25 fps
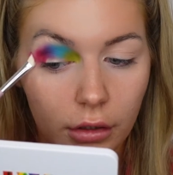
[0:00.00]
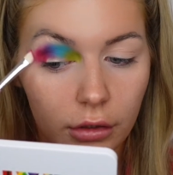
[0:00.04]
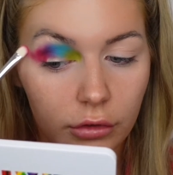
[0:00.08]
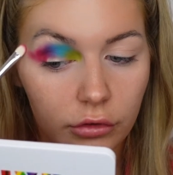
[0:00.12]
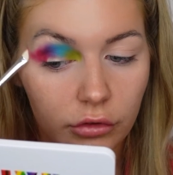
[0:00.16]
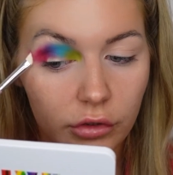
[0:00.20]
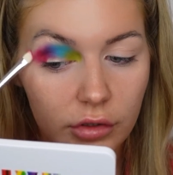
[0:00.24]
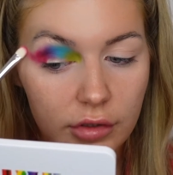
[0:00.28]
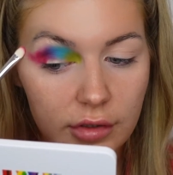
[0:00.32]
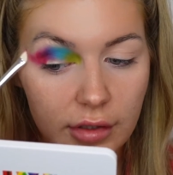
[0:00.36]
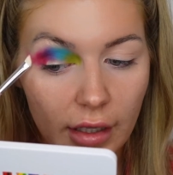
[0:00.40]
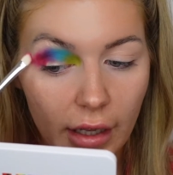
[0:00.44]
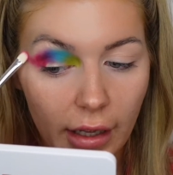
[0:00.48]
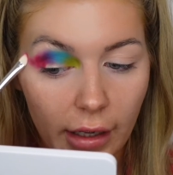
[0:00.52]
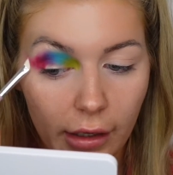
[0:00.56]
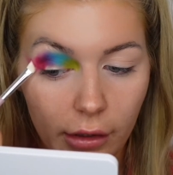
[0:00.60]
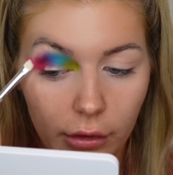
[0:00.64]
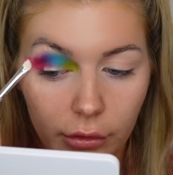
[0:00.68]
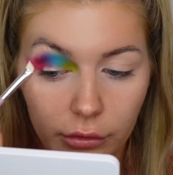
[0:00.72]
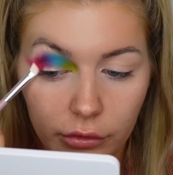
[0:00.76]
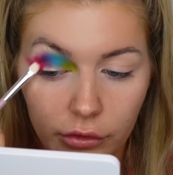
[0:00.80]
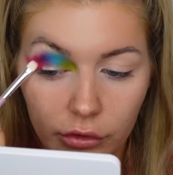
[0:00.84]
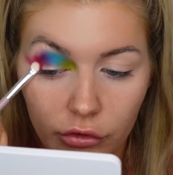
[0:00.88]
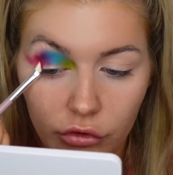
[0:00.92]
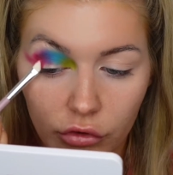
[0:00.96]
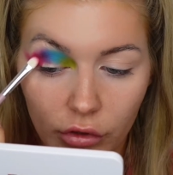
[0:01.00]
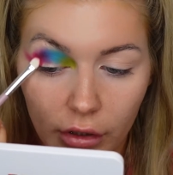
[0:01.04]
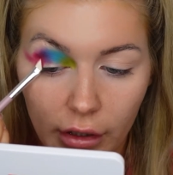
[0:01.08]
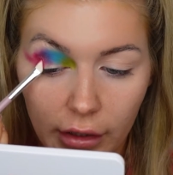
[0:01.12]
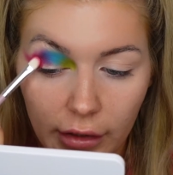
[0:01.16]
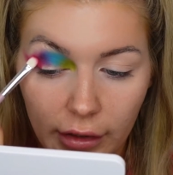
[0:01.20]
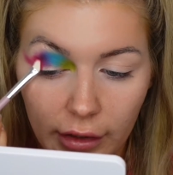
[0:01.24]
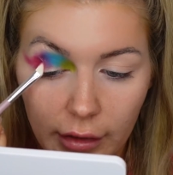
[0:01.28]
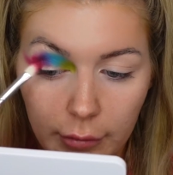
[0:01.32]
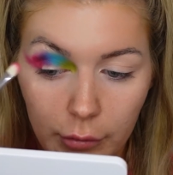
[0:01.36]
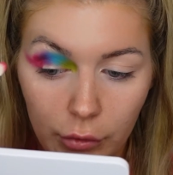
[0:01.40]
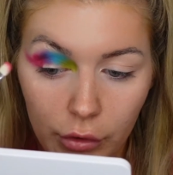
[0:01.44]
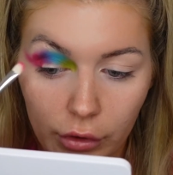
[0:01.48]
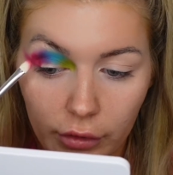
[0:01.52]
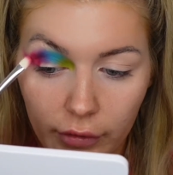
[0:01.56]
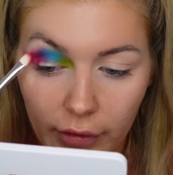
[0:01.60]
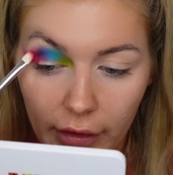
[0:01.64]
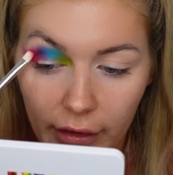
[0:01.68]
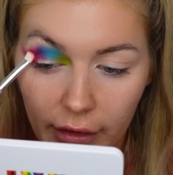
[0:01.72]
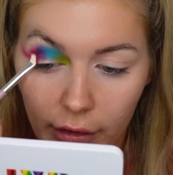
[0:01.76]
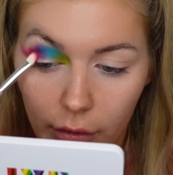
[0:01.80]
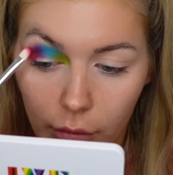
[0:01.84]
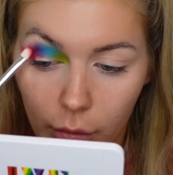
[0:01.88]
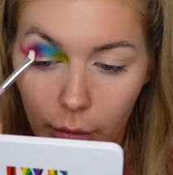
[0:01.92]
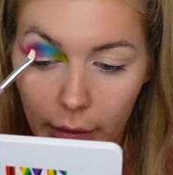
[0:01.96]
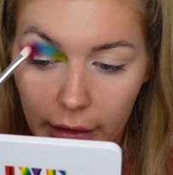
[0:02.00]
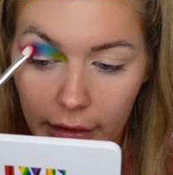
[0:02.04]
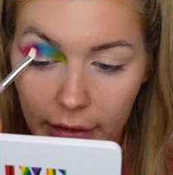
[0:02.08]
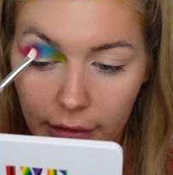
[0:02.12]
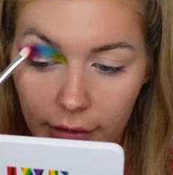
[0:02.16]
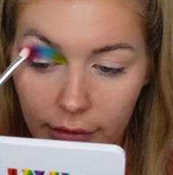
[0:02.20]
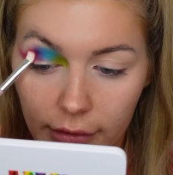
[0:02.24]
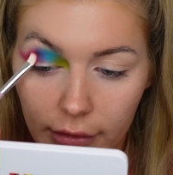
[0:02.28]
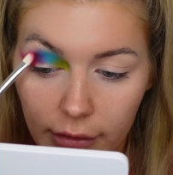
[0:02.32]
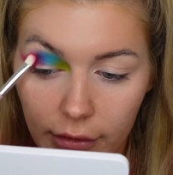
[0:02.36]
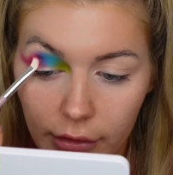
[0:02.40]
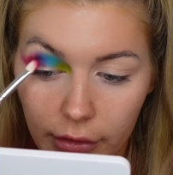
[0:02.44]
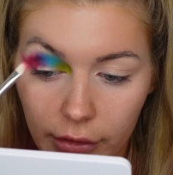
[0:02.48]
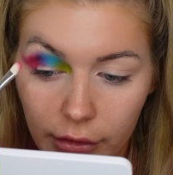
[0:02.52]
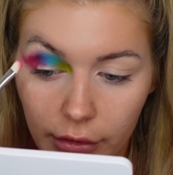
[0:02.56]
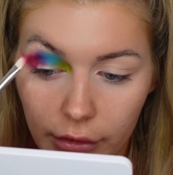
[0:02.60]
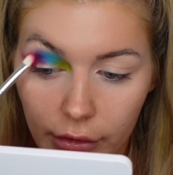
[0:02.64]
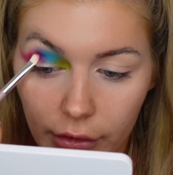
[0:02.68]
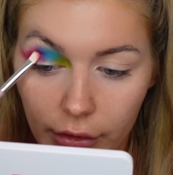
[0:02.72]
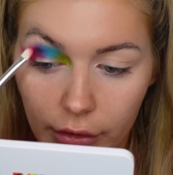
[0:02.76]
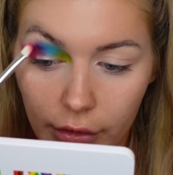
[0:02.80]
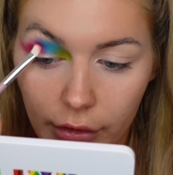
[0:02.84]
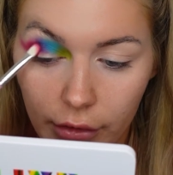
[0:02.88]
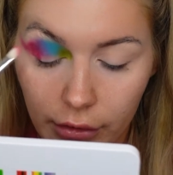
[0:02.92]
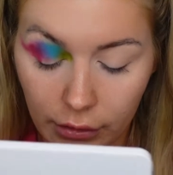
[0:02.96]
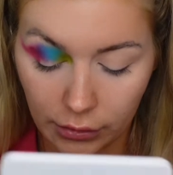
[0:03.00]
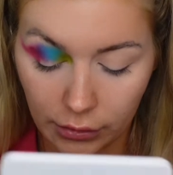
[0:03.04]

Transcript: just out to try and get more of like a winged look.